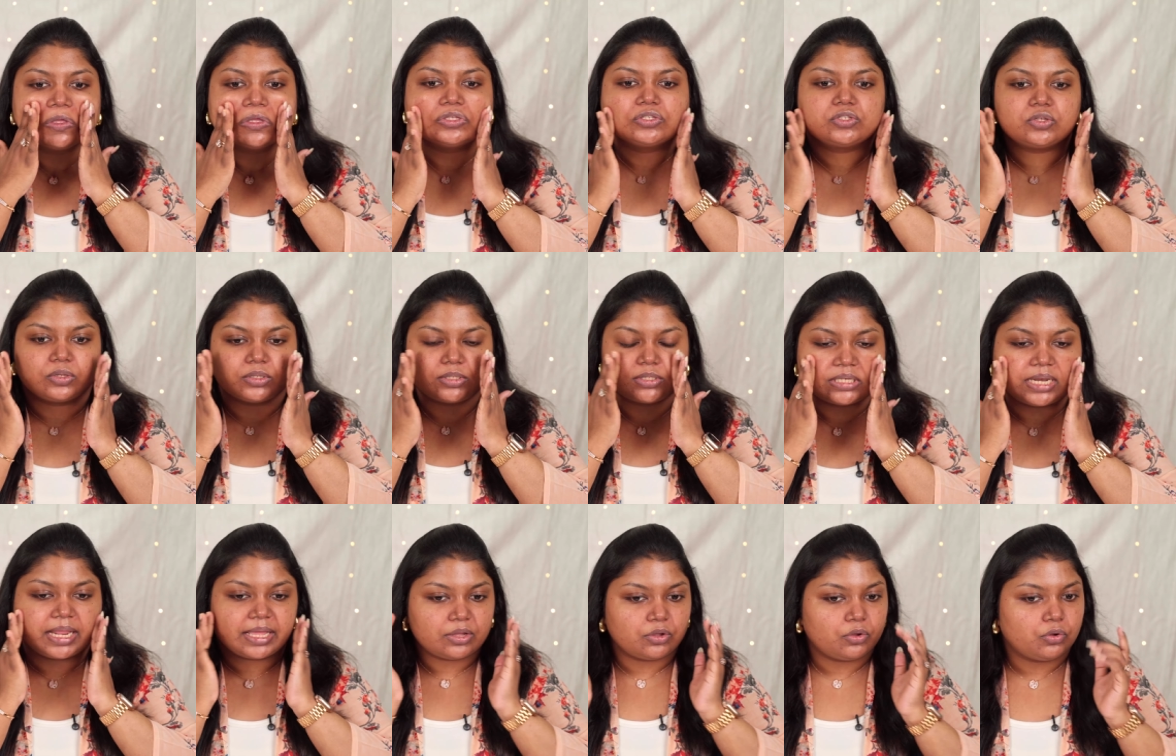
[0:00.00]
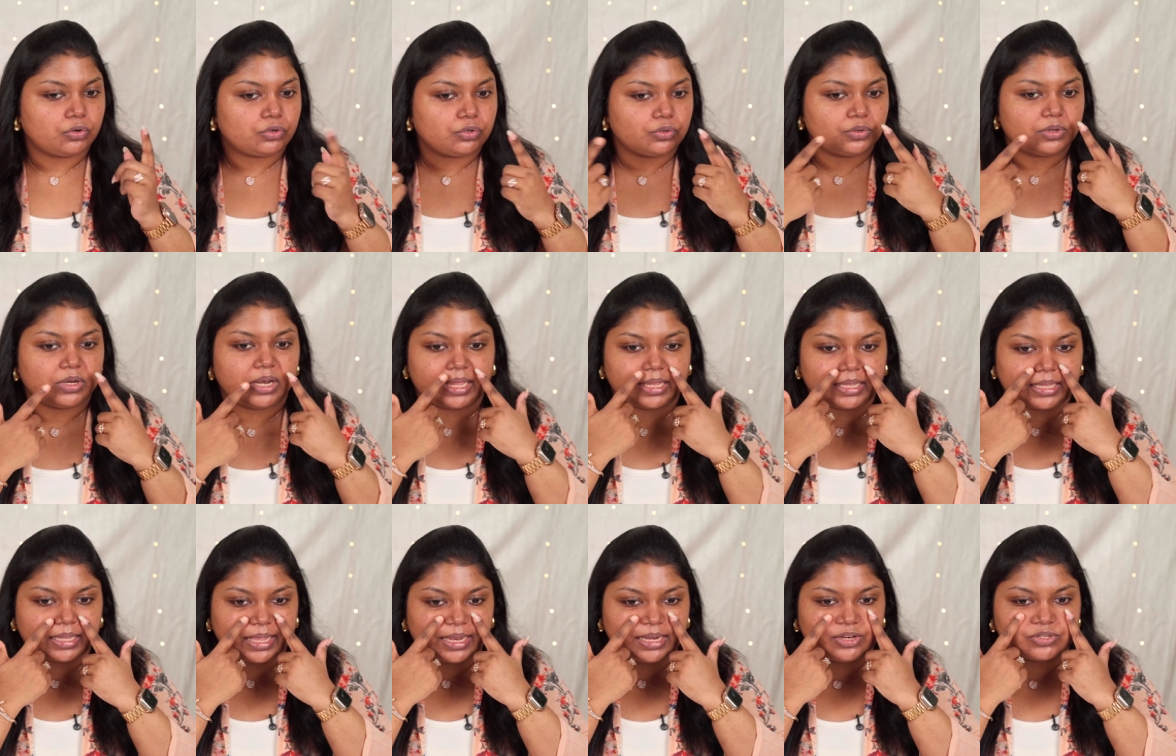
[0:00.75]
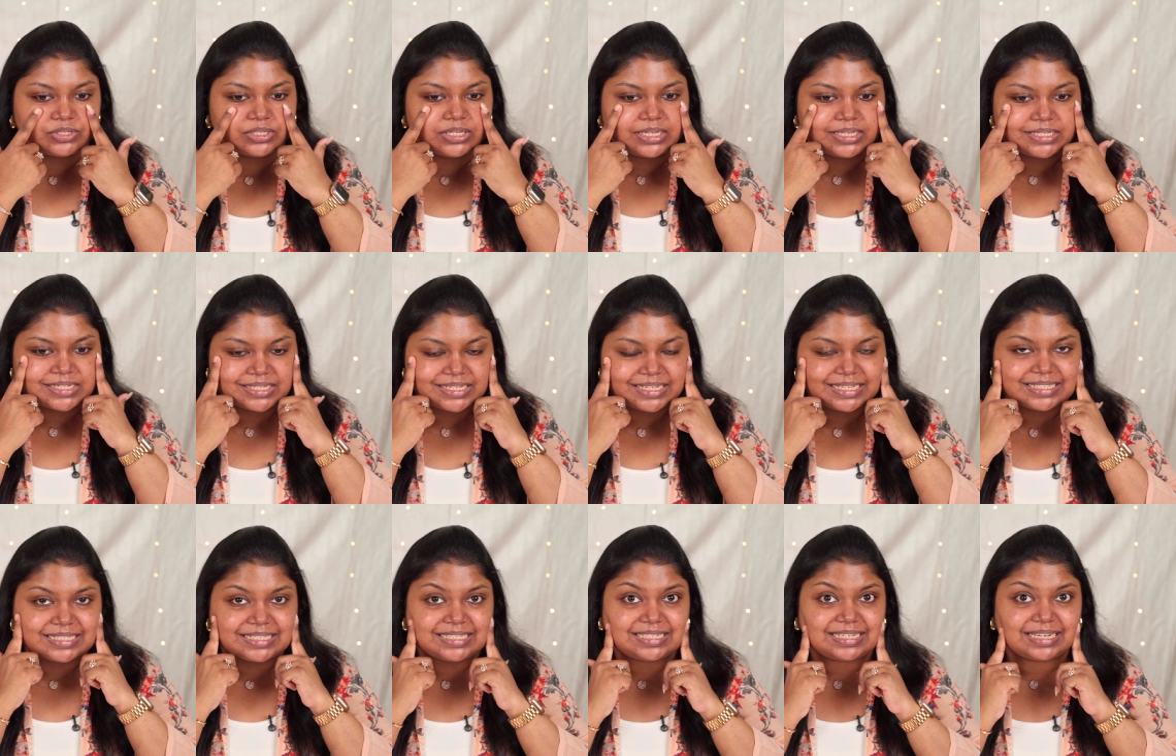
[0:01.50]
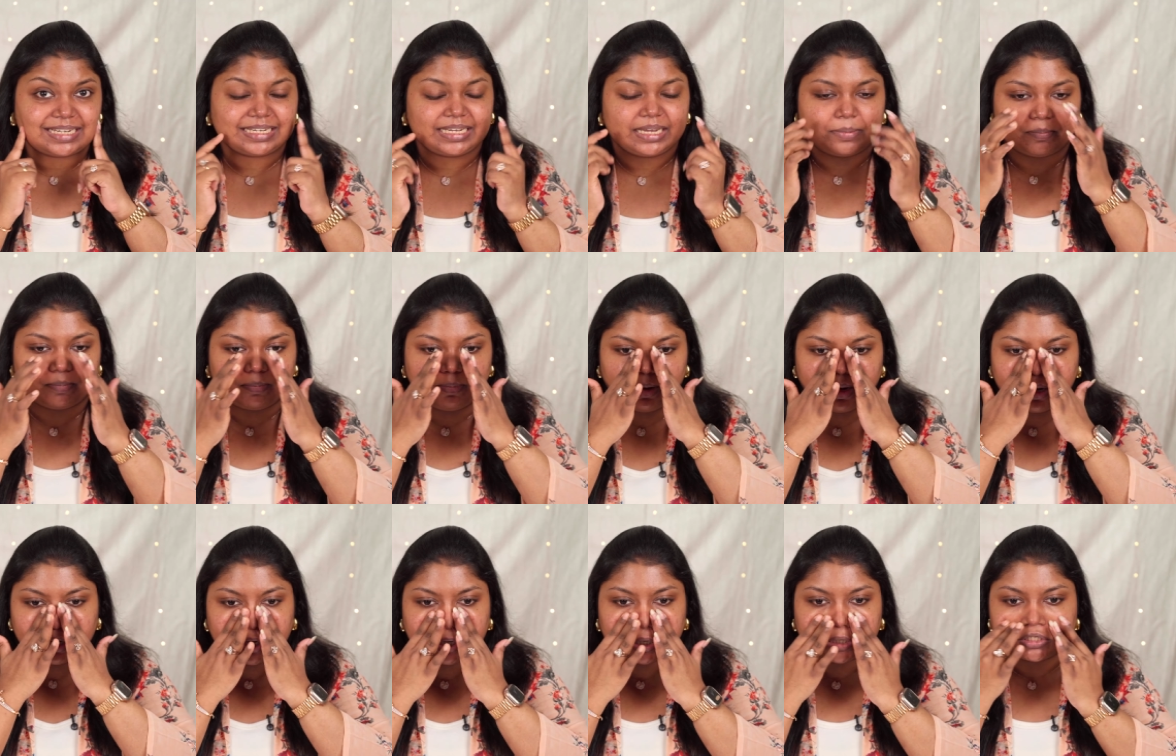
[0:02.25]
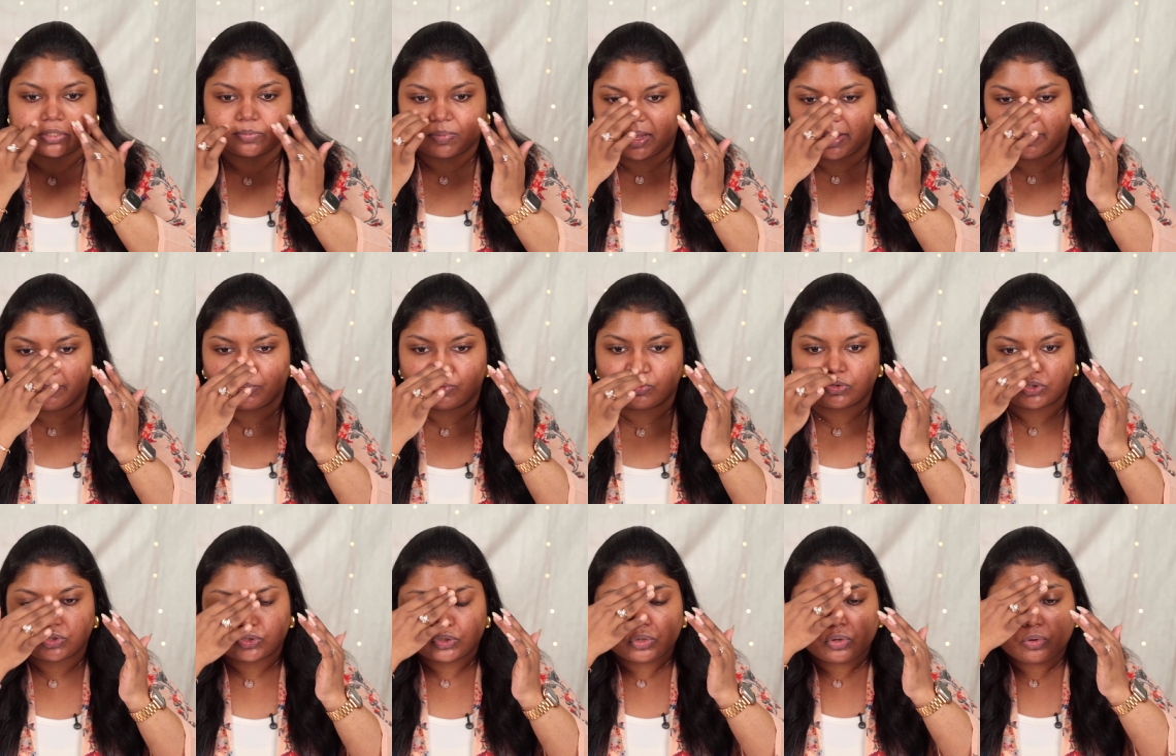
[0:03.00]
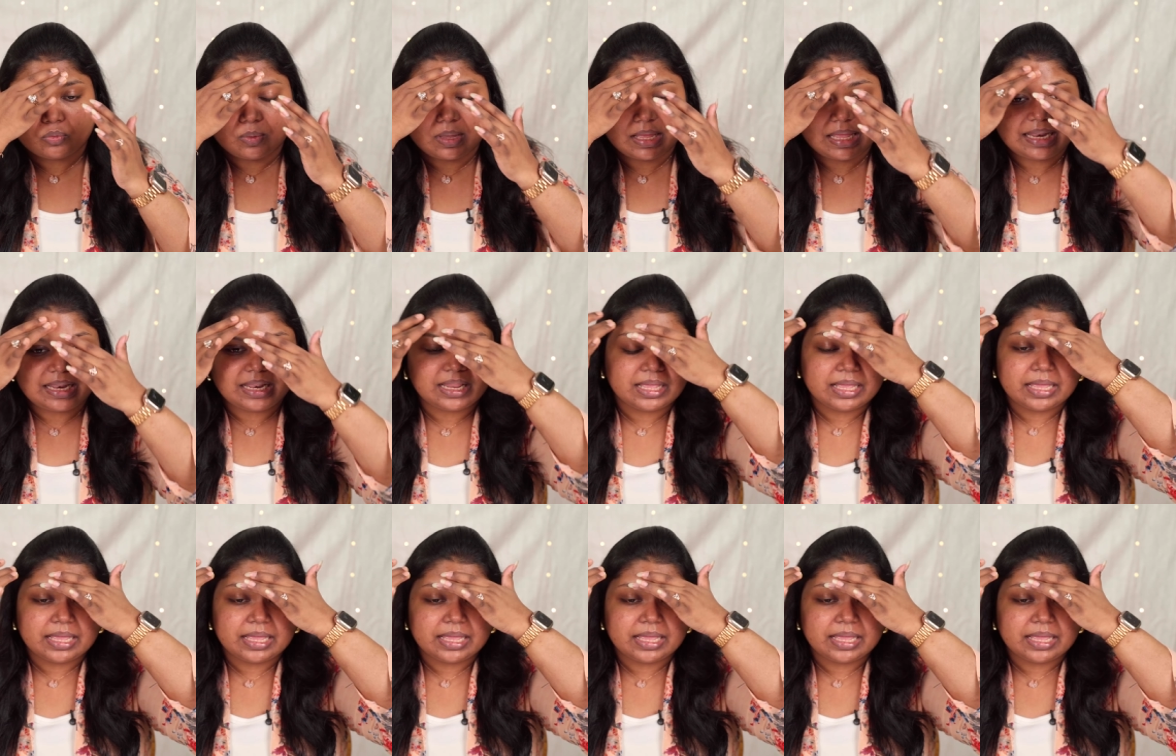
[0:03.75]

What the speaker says: So it's like go-to, like, can you see, just instantly blurs my pores so well.